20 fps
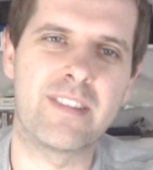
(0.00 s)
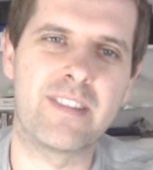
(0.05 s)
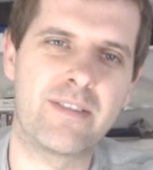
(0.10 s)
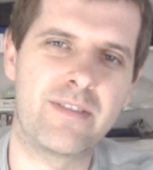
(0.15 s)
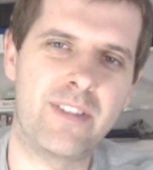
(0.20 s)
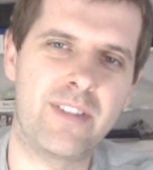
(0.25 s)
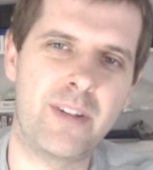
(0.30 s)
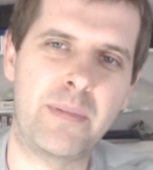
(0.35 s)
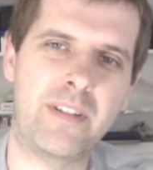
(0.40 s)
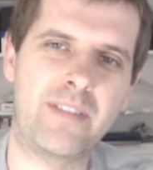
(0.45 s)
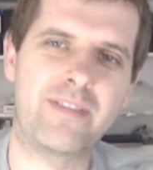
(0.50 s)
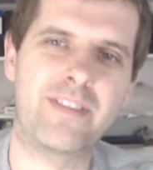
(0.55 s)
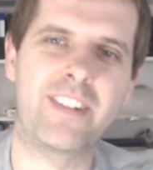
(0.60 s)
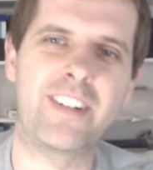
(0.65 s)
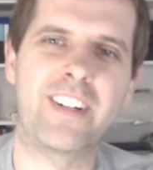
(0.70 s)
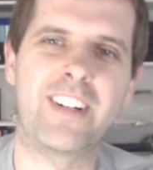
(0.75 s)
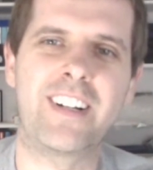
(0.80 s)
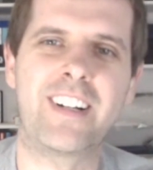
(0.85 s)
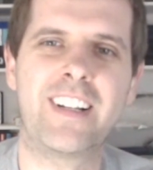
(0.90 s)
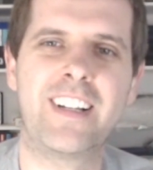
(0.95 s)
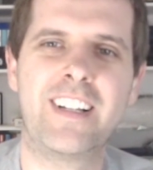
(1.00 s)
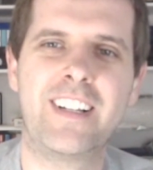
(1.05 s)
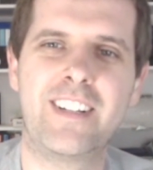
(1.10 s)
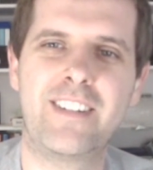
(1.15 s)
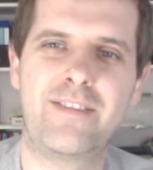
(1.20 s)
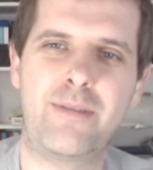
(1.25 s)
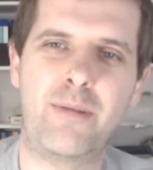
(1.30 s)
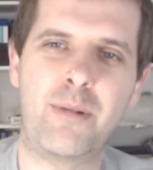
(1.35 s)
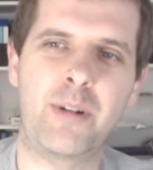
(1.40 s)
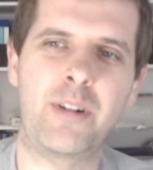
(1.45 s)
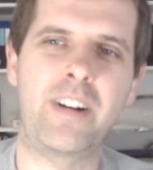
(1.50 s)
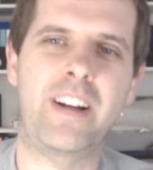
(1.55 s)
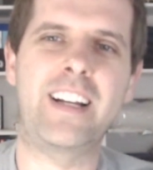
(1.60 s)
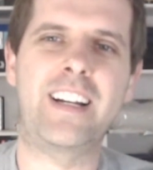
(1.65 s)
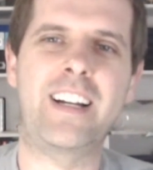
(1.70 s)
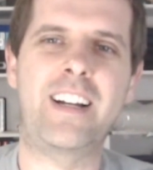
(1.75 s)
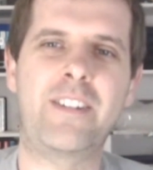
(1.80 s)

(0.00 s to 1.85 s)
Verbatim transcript: flipping for four grand.